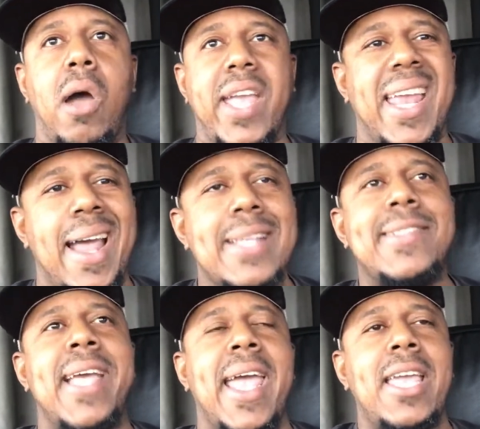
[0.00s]
Can I
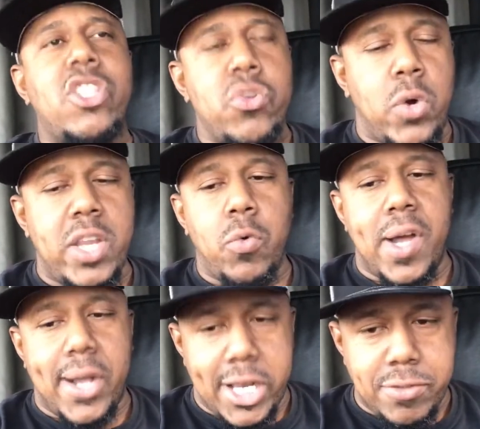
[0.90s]
say
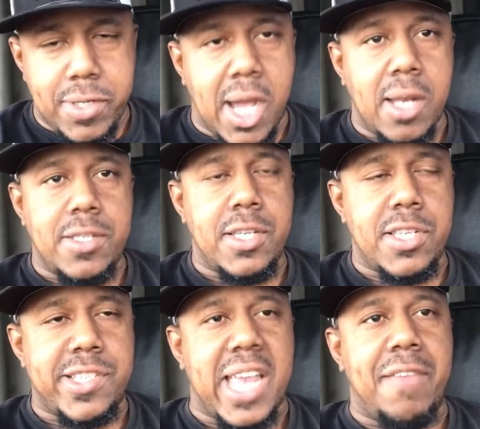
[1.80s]
$2,100 is a
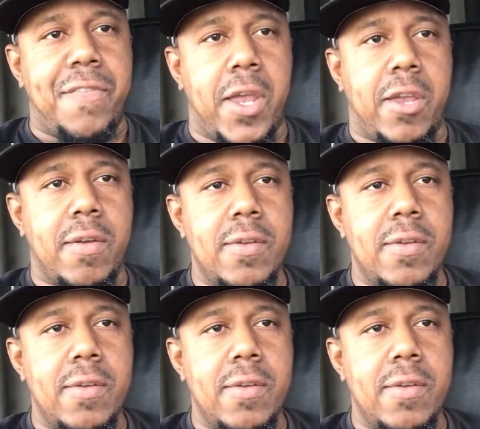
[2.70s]
safe figure?